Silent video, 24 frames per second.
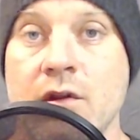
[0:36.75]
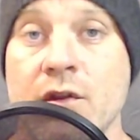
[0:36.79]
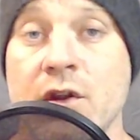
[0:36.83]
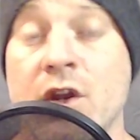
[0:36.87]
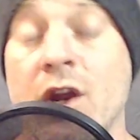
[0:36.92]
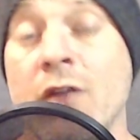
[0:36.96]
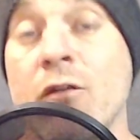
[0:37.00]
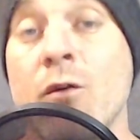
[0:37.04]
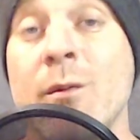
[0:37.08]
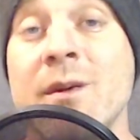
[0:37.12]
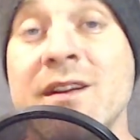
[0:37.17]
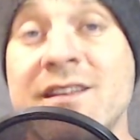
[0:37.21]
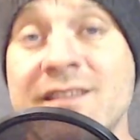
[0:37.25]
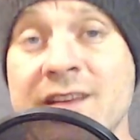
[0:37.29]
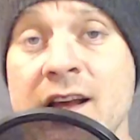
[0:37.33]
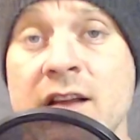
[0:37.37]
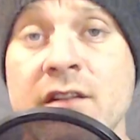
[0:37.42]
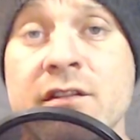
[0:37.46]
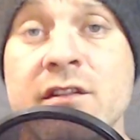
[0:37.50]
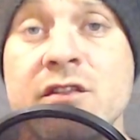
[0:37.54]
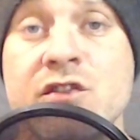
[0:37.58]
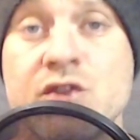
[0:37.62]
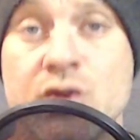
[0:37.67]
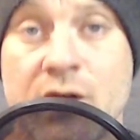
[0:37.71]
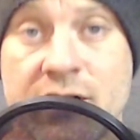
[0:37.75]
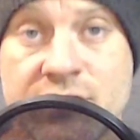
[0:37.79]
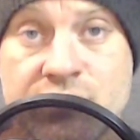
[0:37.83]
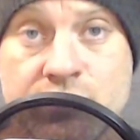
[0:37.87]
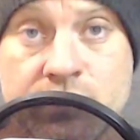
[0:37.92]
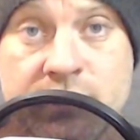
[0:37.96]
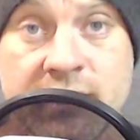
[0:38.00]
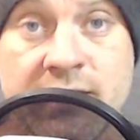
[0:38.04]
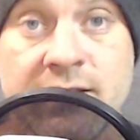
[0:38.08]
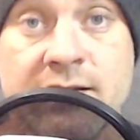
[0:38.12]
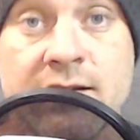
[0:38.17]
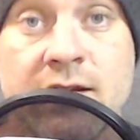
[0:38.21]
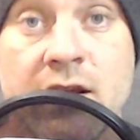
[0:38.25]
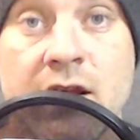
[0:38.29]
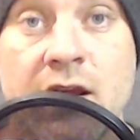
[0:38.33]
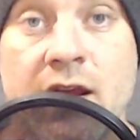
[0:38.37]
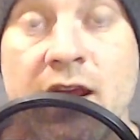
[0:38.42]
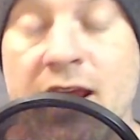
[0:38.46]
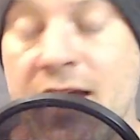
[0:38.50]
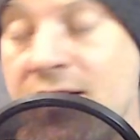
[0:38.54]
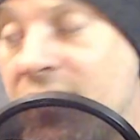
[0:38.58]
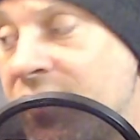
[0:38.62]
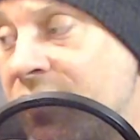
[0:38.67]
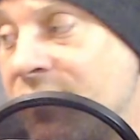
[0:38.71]
The government sells the treasuries,
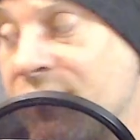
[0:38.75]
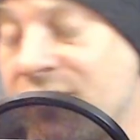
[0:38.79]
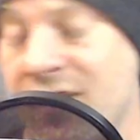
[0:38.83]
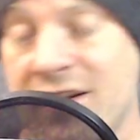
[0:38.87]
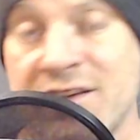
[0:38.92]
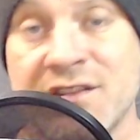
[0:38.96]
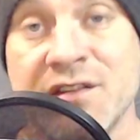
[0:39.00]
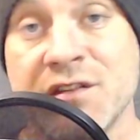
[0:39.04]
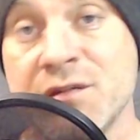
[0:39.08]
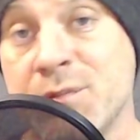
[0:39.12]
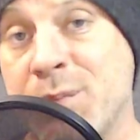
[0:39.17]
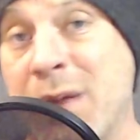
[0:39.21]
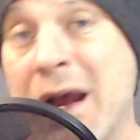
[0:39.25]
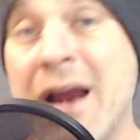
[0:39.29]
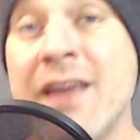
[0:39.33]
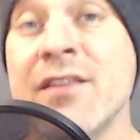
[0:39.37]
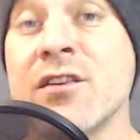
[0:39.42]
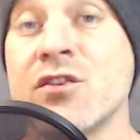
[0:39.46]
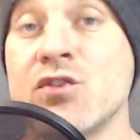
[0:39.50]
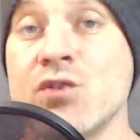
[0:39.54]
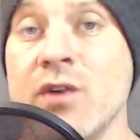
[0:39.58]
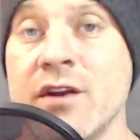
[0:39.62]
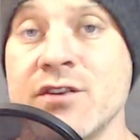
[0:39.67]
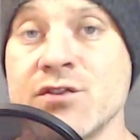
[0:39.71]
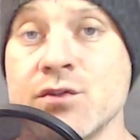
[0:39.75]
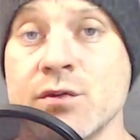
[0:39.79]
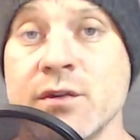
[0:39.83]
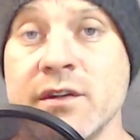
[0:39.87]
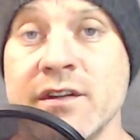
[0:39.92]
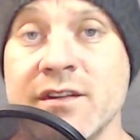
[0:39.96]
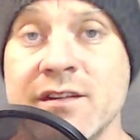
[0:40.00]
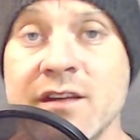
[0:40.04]
and then investors buy the treasuries